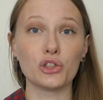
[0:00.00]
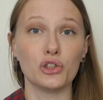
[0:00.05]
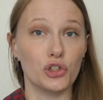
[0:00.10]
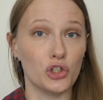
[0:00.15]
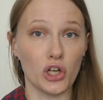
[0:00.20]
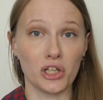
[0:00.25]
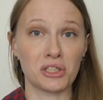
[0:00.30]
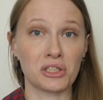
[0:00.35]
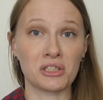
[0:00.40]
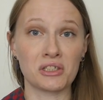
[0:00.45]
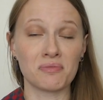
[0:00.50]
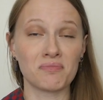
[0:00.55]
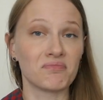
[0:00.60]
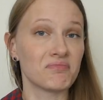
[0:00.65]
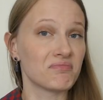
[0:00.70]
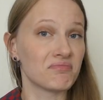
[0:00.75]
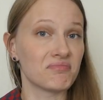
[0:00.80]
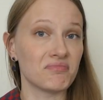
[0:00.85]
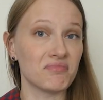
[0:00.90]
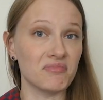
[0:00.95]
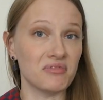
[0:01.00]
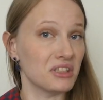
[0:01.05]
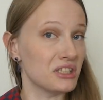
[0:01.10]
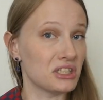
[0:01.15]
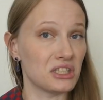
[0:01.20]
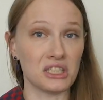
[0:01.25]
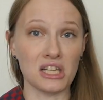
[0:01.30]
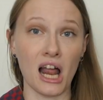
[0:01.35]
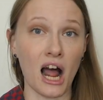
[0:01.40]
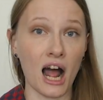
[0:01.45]
Just,
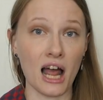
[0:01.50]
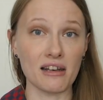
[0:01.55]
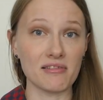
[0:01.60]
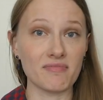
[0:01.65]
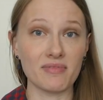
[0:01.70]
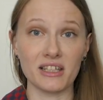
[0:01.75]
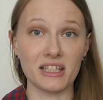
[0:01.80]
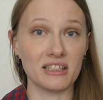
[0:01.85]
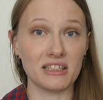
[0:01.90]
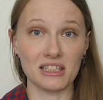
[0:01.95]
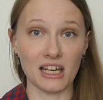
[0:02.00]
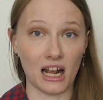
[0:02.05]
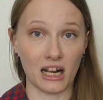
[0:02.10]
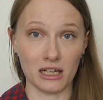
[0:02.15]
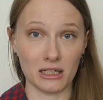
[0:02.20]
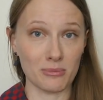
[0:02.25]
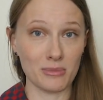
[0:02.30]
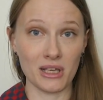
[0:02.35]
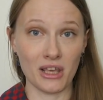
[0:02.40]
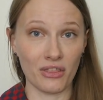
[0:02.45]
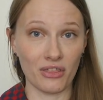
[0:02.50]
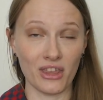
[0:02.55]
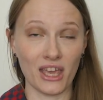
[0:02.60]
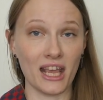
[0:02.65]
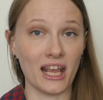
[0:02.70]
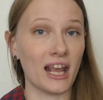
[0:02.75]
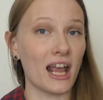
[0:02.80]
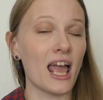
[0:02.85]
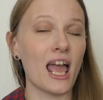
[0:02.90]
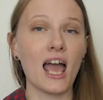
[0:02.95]
it's not gonna be a
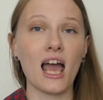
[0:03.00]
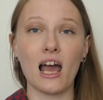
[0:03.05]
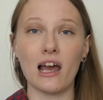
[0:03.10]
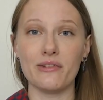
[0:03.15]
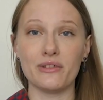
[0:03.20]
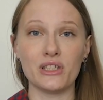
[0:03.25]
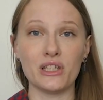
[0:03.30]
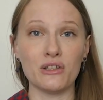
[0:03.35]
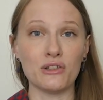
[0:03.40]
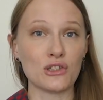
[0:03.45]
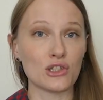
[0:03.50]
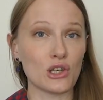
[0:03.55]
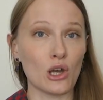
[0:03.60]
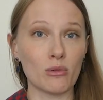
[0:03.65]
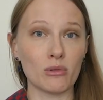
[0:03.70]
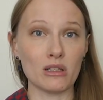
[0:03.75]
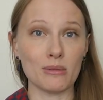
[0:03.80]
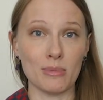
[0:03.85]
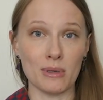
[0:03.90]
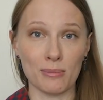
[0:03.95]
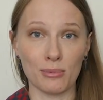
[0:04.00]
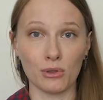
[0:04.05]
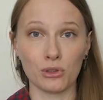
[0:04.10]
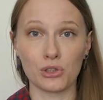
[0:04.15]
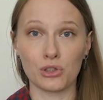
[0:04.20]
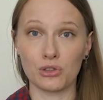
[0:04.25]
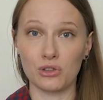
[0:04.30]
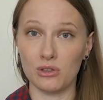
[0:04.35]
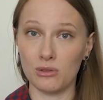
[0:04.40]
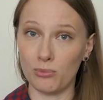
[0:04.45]
thing. I've seen so many
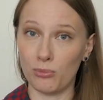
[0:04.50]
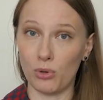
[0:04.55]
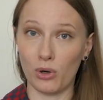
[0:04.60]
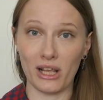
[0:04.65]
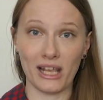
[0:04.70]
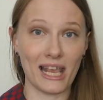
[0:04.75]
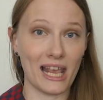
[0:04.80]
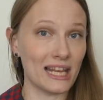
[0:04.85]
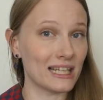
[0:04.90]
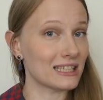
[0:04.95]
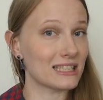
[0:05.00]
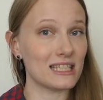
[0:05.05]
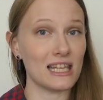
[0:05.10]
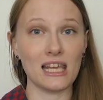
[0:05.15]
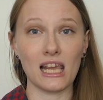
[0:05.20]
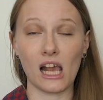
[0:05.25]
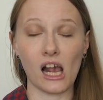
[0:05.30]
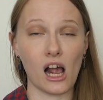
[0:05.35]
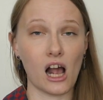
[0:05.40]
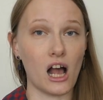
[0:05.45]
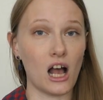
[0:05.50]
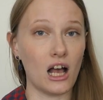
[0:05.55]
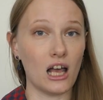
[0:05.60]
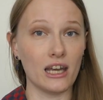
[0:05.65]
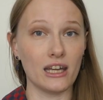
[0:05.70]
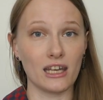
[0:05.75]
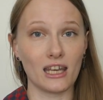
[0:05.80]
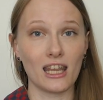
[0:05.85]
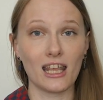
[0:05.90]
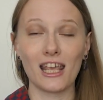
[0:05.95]
people putting antique
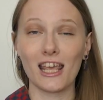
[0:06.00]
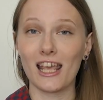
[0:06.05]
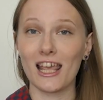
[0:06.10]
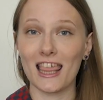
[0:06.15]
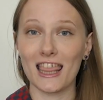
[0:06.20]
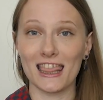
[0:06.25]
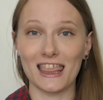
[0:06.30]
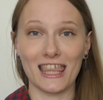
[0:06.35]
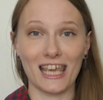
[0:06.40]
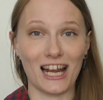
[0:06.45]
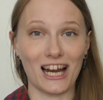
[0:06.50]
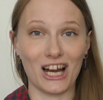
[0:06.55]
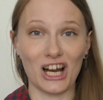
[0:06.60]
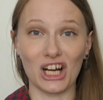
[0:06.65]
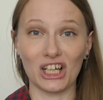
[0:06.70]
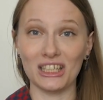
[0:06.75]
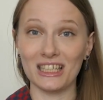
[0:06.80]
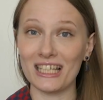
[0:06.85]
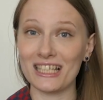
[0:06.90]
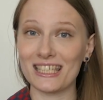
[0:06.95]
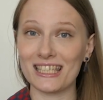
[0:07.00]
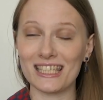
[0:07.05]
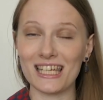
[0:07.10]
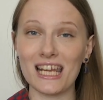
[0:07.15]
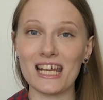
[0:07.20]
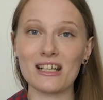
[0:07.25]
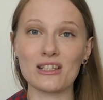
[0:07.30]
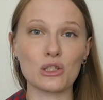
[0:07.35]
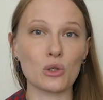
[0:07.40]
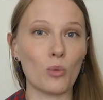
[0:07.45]
on their
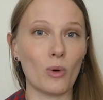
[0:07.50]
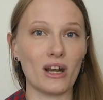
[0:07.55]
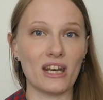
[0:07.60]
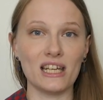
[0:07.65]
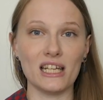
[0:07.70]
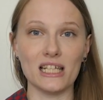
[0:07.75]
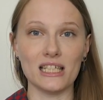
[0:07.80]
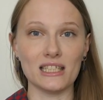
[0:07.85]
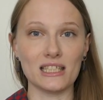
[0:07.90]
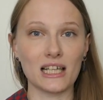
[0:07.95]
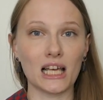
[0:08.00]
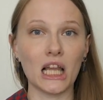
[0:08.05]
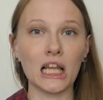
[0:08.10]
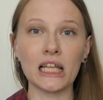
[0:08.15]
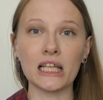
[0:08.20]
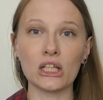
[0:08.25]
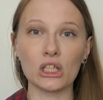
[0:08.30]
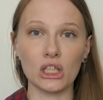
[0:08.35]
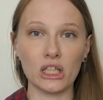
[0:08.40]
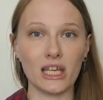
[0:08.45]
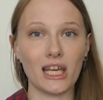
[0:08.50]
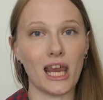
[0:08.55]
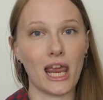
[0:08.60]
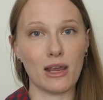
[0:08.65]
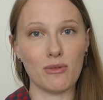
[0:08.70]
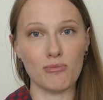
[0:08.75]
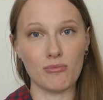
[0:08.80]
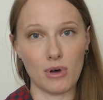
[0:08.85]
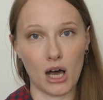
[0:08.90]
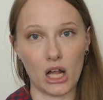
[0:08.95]
listings when it is clearly
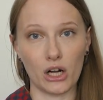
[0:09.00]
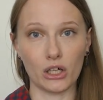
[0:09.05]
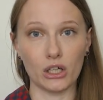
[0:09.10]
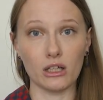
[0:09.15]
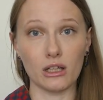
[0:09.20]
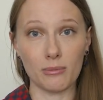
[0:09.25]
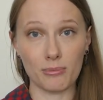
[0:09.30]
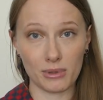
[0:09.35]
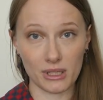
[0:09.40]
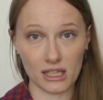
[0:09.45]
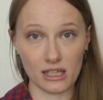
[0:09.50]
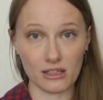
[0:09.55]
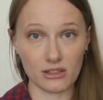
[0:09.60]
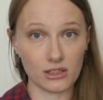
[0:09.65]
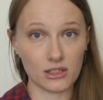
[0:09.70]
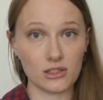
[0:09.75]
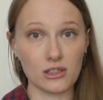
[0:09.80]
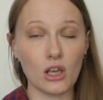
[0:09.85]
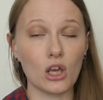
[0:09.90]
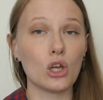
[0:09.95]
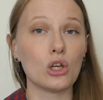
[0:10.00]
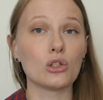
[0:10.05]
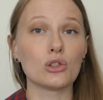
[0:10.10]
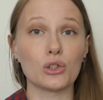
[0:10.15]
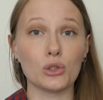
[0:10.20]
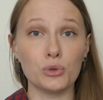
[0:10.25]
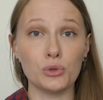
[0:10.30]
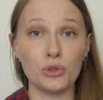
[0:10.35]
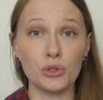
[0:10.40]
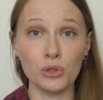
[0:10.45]
a modern piece.
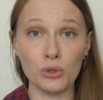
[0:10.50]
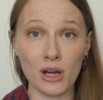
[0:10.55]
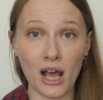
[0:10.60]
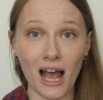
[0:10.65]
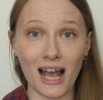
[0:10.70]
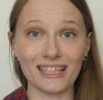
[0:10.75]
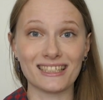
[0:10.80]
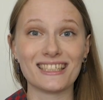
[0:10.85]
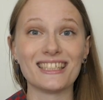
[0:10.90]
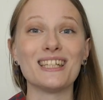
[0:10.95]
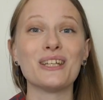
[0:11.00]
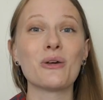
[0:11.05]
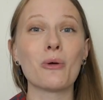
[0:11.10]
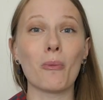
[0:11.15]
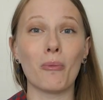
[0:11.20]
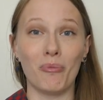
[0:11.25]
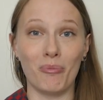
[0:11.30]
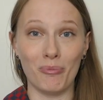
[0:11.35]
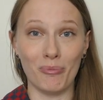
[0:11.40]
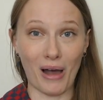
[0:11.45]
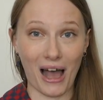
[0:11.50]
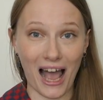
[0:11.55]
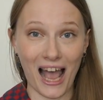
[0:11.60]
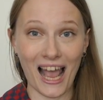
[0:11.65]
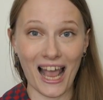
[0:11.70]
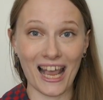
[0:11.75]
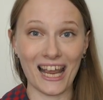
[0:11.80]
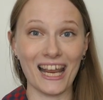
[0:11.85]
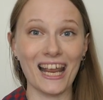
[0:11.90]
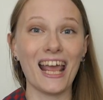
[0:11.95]
So do not
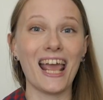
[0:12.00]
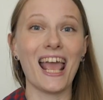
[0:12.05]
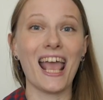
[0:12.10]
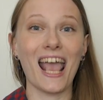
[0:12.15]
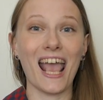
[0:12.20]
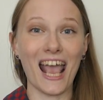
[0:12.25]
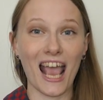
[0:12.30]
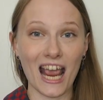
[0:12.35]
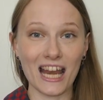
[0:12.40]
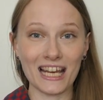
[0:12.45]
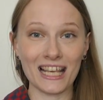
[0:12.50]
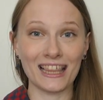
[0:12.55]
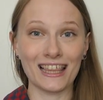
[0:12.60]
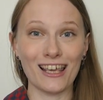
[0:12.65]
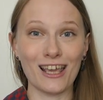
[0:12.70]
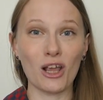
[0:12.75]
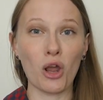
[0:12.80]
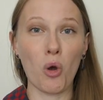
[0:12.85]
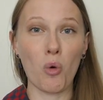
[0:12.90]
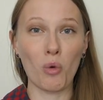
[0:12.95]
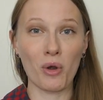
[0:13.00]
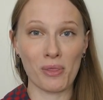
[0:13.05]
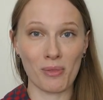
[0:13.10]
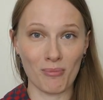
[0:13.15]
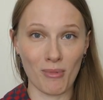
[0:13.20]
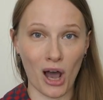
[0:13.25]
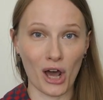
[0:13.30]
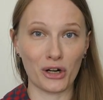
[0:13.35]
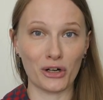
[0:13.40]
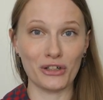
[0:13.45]
buy anything with
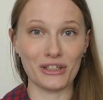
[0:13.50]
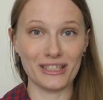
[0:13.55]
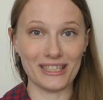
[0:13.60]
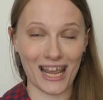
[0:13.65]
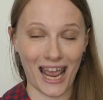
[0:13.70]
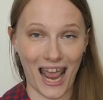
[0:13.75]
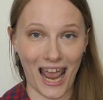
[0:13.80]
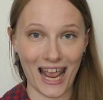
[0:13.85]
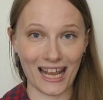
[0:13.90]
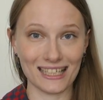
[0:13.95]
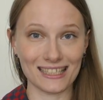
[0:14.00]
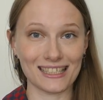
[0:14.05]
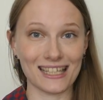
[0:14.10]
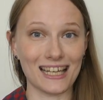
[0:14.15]
modern tags.